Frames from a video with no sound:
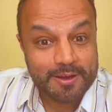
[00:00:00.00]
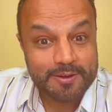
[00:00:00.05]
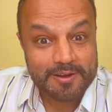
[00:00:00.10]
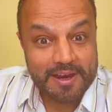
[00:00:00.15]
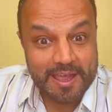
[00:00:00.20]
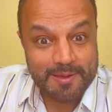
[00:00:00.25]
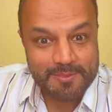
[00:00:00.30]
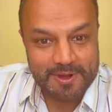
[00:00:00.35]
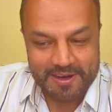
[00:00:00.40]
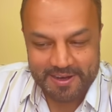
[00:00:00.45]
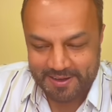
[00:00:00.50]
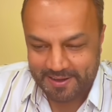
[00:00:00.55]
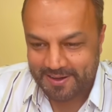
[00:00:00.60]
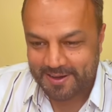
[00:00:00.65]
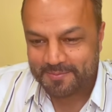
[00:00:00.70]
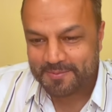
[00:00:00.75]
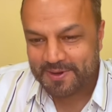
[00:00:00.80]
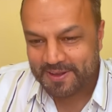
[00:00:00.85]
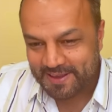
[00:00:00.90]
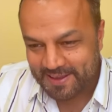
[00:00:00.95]
timer
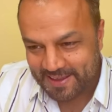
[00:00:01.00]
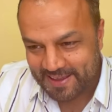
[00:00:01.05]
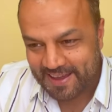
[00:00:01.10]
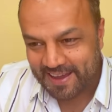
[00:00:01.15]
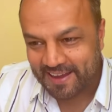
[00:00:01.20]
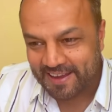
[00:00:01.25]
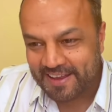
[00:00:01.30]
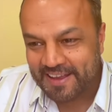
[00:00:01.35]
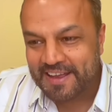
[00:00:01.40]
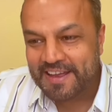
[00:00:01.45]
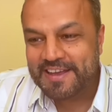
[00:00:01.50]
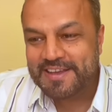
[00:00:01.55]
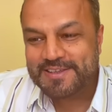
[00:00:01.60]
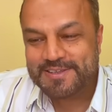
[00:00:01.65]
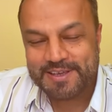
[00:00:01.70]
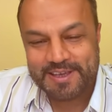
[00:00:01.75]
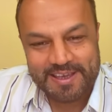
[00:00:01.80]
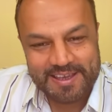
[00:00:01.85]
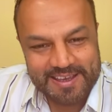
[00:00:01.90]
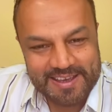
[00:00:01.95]
interrupt. Yeah.
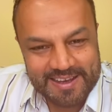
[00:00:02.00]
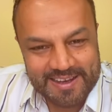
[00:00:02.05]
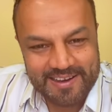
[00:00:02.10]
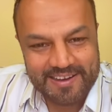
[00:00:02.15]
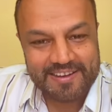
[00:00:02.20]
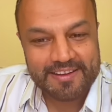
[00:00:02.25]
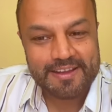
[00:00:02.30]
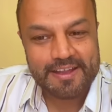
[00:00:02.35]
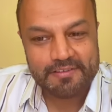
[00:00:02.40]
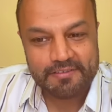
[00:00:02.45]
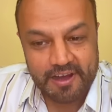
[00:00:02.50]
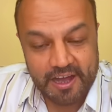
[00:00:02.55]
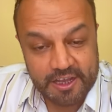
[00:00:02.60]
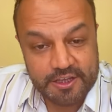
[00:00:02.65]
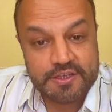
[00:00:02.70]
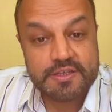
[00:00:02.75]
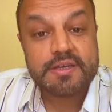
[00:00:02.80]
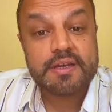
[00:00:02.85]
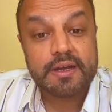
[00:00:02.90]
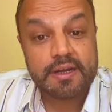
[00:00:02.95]
So here, they've
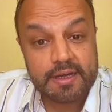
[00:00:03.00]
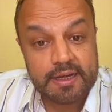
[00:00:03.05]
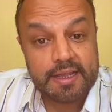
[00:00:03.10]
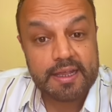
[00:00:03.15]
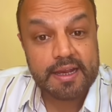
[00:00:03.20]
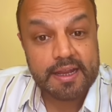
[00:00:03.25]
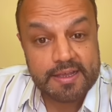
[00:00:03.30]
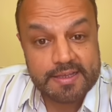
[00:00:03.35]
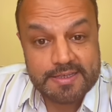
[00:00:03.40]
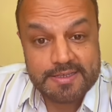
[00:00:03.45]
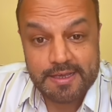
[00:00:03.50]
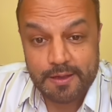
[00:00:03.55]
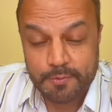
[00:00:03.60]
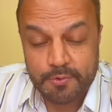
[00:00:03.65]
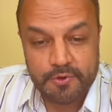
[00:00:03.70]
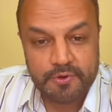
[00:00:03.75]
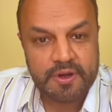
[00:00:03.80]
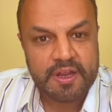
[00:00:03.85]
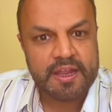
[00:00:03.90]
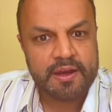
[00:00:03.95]
asked delay
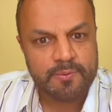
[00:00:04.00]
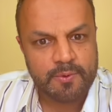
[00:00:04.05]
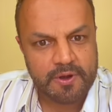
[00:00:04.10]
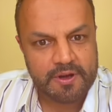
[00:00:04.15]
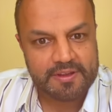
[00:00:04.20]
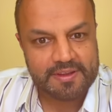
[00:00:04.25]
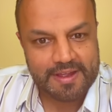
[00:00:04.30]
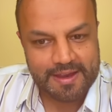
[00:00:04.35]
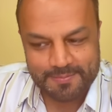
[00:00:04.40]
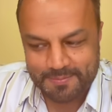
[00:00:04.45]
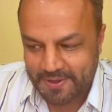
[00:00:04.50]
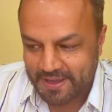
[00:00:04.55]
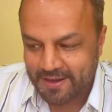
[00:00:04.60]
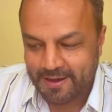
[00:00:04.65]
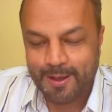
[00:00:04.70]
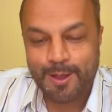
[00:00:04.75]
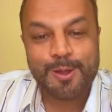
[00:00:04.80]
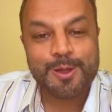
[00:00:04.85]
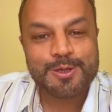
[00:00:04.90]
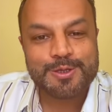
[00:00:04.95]
subroutine. What does that
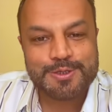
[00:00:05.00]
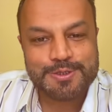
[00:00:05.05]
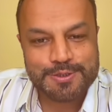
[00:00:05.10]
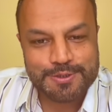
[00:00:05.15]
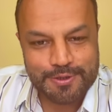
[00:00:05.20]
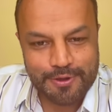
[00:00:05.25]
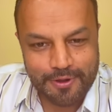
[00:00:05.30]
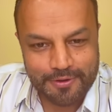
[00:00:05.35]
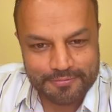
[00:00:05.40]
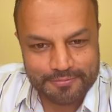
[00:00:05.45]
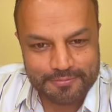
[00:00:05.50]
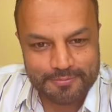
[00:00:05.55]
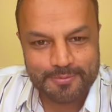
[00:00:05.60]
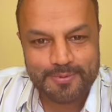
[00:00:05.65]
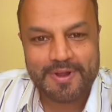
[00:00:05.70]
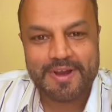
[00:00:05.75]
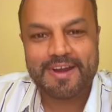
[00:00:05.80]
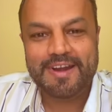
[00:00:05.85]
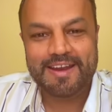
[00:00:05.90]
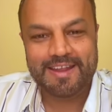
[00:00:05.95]
mean?
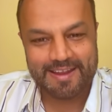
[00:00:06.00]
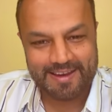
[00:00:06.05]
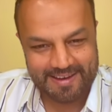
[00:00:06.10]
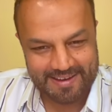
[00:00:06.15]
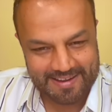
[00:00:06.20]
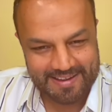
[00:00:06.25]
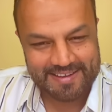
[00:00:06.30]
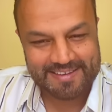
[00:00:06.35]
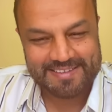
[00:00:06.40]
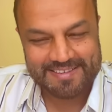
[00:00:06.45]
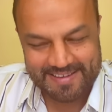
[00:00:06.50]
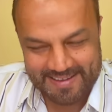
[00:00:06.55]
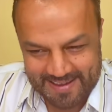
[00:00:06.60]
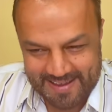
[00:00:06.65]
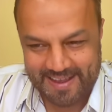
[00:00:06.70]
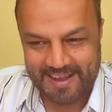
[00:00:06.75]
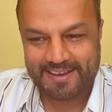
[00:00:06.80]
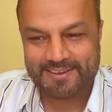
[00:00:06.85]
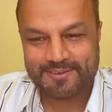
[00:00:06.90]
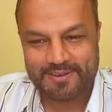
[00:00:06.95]
Software delays.
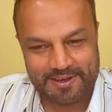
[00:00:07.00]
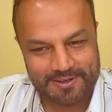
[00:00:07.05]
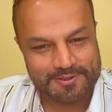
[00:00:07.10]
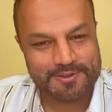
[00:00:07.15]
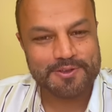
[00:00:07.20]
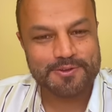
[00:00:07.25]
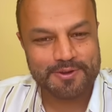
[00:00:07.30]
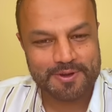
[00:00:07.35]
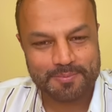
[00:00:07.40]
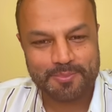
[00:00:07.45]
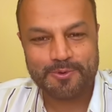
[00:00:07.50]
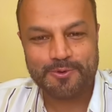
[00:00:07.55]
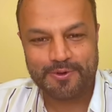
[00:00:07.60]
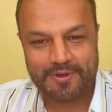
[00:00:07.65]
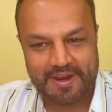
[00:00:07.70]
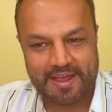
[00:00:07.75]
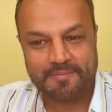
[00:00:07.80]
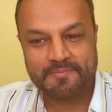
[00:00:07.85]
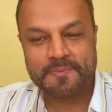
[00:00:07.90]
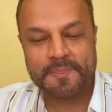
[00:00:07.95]
Yeah. So I'll show you the
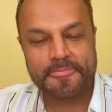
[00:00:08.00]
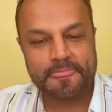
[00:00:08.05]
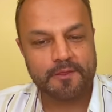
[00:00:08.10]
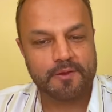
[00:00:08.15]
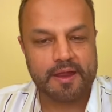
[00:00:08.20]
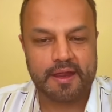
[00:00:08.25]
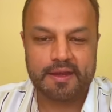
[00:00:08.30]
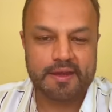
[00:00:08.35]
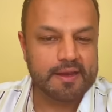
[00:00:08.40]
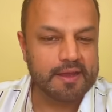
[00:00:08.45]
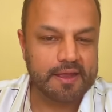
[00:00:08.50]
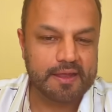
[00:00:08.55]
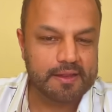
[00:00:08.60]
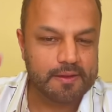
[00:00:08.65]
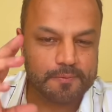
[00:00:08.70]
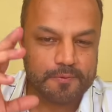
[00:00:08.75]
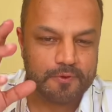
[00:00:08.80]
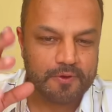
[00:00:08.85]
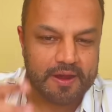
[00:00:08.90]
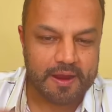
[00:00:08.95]
program. Right, again,
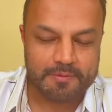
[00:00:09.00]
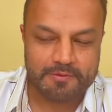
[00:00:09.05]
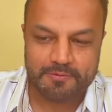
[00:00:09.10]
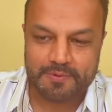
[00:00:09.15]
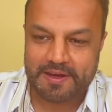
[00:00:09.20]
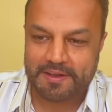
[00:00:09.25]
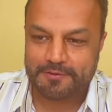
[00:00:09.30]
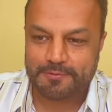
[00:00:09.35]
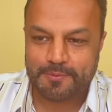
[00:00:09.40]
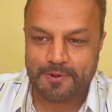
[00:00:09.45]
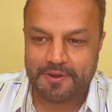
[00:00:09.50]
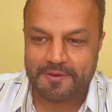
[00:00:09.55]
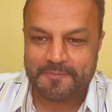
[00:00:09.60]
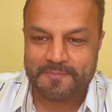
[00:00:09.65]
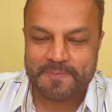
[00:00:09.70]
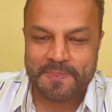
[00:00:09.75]
the program is very small.